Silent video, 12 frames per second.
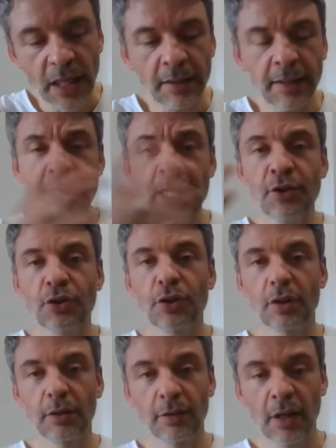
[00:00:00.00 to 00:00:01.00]

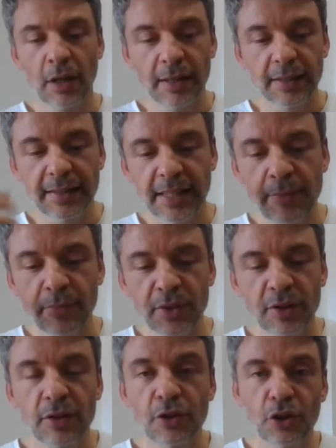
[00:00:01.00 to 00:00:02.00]
Nature
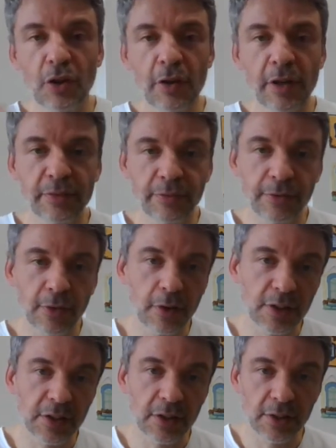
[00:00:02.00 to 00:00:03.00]
seems to join
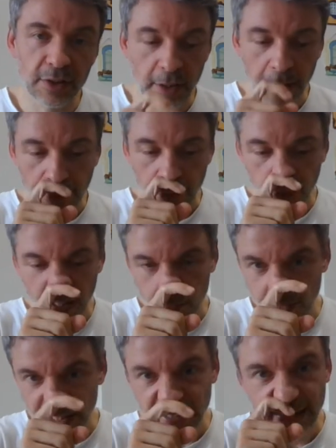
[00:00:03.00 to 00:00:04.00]
forces with the
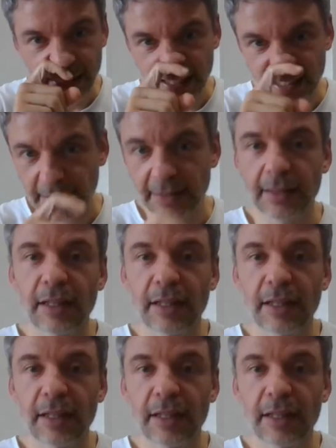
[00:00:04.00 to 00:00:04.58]
resistance.